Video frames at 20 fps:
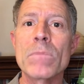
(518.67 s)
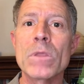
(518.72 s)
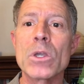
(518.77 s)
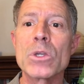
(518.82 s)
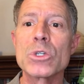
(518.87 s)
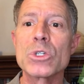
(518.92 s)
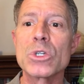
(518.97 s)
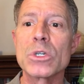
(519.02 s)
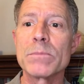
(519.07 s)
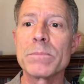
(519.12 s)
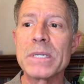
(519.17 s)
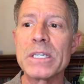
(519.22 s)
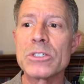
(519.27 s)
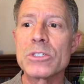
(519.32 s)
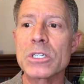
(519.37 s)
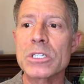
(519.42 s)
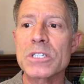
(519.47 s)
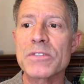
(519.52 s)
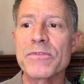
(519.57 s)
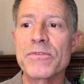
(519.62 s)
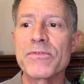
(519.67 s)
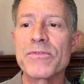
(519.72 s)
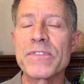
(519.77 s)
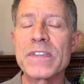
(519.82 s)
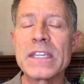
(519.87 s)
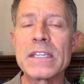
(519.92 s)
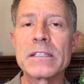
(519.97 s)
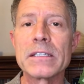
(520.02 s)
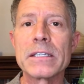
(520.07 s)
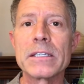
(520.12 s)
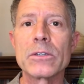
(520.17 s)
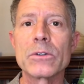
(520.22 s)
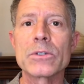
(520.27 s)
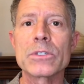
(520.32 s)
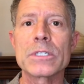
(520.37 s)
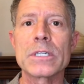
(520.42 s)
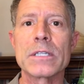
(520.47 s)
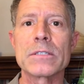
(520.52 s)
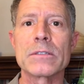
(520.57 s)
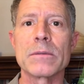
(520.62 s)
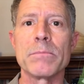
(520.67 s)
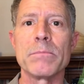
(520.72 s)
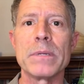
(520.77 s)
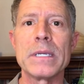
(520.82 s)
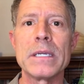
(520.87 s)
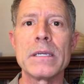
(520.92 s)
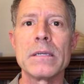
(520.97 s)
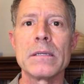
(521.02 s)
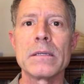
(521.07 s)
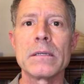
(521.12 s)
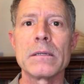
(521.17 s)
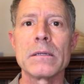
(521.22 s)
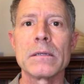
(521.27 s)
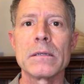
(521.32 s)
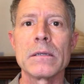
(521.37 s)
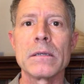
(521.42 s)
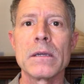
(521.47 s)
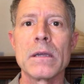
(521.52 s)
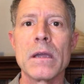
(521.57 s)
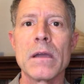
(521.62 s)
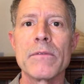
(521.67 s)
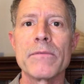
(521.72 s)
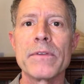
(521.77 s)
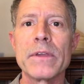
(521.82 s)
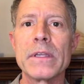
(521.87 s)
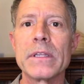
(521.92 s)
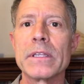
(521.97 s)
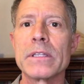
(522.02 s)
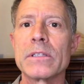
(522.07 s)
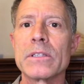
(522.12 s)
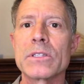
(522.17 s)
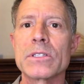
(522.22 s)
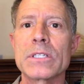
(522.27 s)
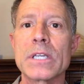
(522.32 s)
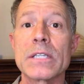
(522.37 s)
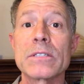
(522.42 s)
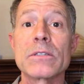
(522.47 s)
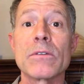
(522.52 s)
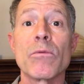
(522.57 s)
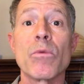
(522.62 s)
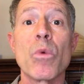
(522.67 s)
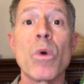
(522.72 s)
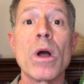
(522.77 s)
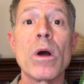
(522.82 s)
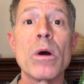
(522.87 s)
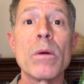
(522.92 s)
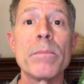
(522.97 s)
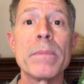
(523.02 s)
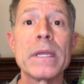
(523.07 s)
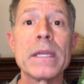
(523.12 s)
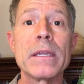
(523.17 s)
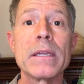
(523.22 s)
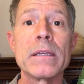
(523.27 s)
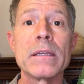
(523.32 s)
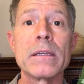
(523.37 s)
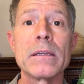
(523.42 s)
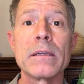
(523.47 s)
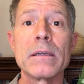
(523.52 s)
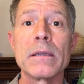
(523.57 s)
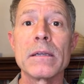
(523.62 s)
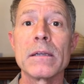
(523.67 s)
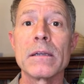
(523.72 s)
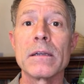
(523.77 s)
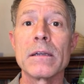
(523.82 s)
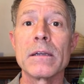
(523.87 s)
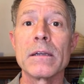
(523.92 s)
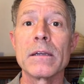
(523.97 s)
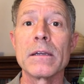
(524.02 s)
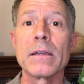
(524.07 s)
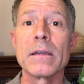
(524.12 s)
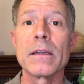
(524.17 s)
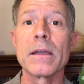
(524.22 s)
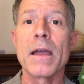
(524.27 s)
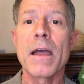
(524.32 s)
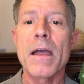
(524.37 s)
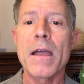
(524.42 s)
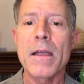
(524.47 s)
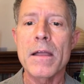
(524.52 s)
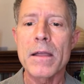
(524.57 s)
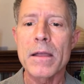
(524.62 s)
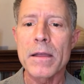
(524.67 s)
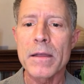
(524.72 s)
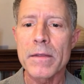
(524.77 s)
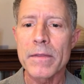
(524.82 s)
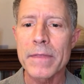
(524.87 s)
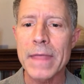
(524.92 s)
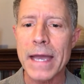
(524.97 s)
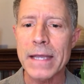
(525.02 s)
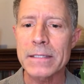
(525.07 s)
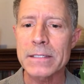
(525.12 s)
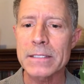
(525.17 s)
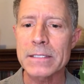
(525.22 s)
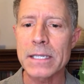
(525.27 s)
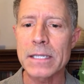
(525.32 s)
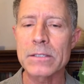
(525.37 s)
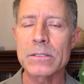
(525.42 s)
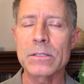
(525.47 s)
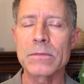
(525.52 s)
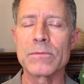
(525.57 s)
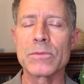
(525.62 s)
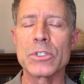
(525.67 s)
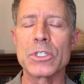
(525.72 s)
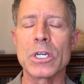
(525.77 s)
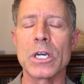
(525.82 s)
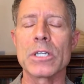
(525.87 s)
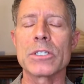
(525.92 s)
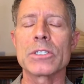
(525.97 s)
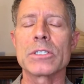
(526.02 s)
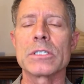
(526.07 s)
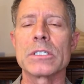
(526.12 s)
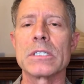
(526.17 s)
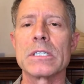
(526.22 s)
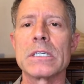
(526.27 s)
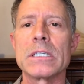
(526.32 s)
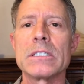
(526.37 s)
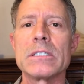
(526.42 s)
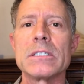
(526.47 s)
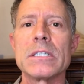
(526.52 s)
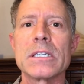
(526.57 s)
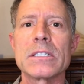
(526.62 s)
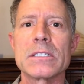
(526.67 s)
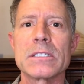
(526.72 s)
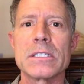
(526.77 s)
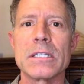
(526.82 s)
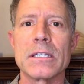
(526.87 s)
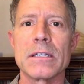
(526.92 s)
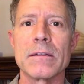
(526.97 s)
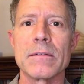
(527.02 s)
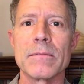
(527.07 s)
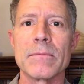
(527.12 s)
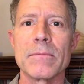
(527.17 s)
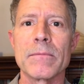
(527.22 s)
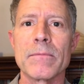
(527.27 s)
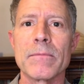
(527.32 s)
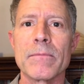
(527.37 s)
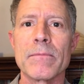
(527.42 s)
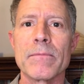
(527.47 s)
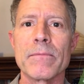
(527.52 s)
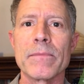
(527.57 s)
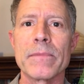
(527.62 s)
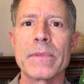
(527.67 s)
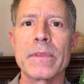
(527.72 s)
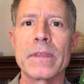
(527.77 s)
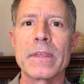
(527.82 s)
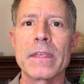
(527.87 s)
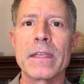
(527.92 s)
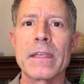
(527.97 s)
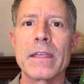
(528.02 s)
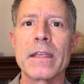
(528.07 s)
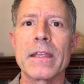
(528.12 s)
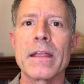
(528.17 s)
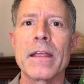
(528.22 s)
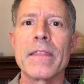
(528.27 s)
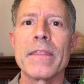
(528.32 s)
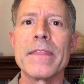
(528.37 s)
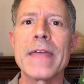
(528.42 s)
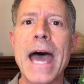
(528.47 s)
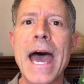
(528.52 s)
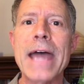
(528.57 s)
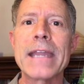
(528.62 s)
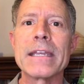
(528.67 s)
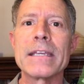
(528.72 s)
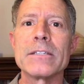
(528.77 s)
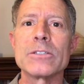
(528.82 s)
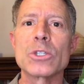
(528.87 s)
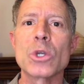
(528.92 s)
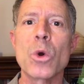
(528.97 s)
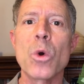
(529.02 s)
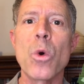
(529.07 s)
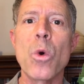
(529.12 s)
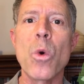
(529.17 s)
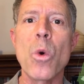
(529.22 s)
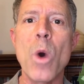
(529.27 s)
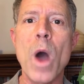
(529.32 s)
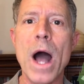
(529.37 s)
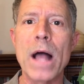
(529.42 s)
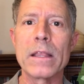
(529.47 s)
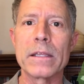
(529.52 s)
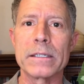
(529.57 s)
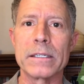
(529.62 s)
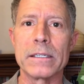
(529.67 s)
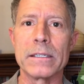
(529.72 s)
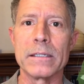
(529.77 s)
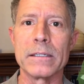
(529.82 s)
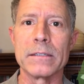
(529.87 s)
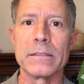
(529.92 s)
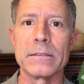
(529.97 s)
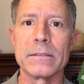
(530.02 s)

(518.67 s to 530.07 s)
should be just feeling your sense of being, feeling the sense of well-being, that sense of just existing. That is quality